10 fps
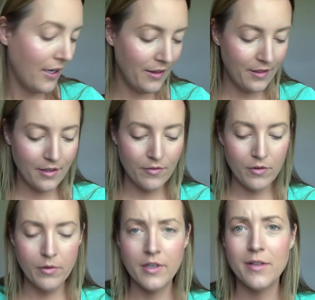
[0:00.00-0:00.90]
I think if
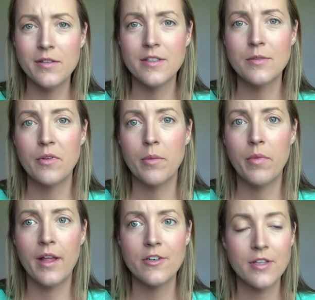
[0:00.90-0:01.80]
you were to use this with a
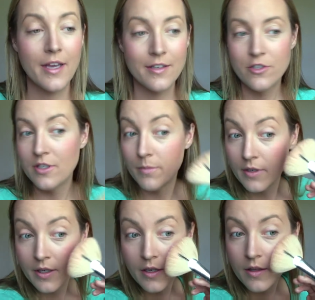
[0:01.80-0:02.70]
blush that had shimmer
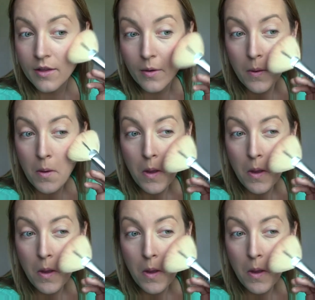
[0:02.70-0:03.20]
in it though,